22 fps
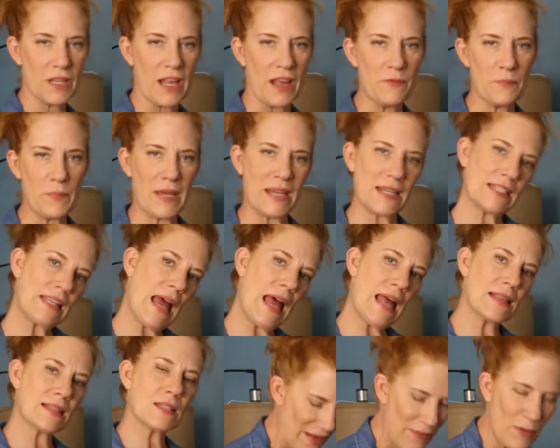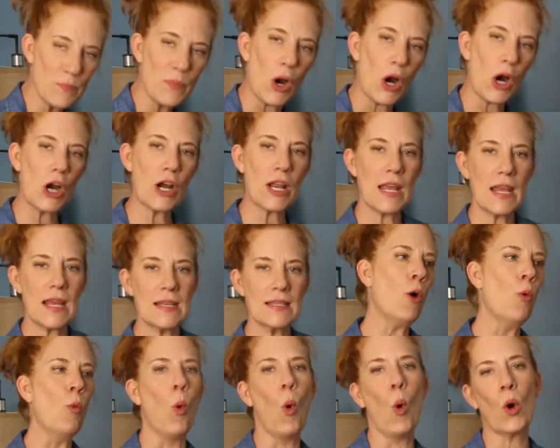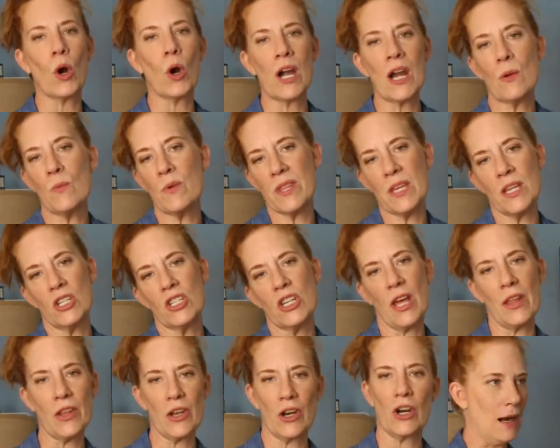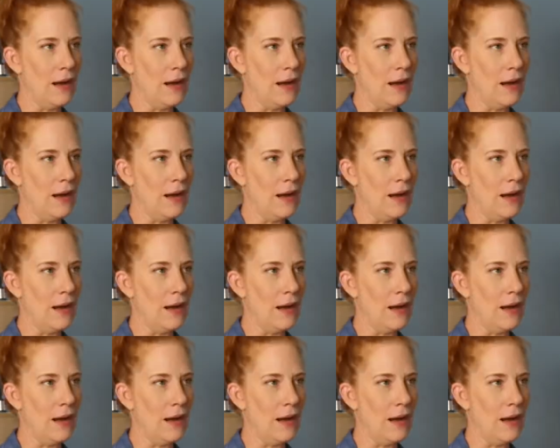have pink tents, having parties, warring with each other,